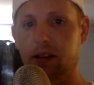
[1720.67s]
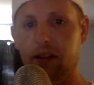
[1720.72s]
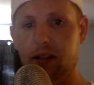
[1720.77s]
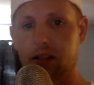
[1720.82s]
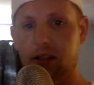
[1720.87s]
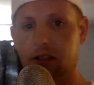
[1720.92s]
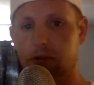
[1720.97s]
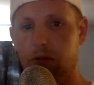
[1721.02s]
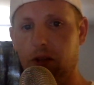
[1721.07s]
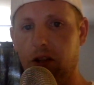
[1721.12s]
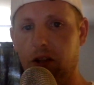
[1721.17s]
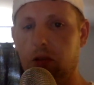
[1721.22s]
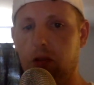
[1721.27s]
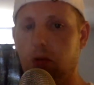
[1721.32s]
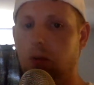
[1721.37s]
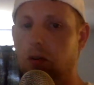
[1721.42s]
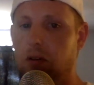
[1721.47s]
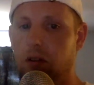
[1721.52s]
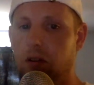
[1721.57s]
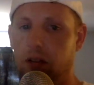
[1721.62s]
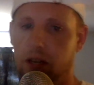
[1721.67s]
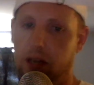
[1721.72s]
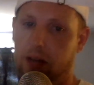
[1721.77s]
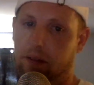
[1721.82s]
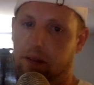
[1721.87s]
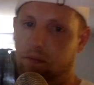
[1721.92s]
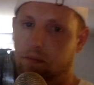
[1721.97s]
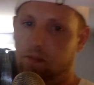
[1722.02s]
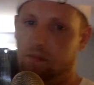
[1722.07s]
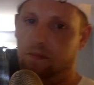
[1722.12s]
It's really cool. I
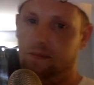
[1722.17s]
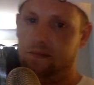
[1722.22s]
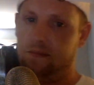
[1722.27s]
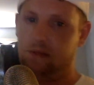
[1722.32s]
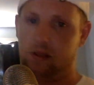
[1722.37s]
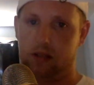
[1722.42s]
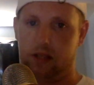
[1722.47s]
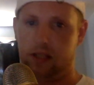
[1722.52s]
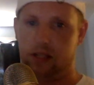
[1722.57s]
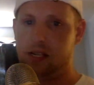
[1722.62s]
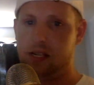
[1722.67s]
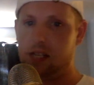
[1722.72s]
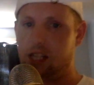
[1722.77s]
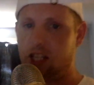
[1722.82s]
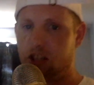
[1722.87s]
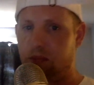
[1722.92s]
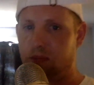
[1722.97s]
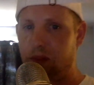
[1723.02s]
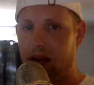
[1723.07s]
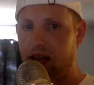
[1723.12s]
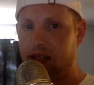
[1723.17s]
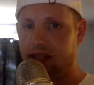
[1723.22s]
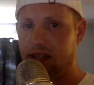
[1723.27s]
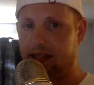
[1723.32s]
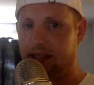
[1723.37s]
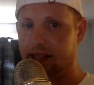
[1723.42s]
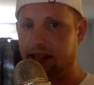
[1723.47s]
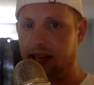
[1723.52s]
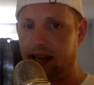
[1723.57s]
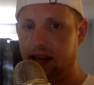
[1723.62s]
didn't
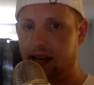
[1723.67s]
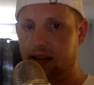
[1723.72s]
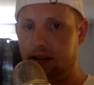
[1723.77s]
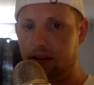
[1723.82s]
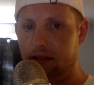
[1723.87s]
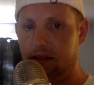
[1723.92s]
expect to get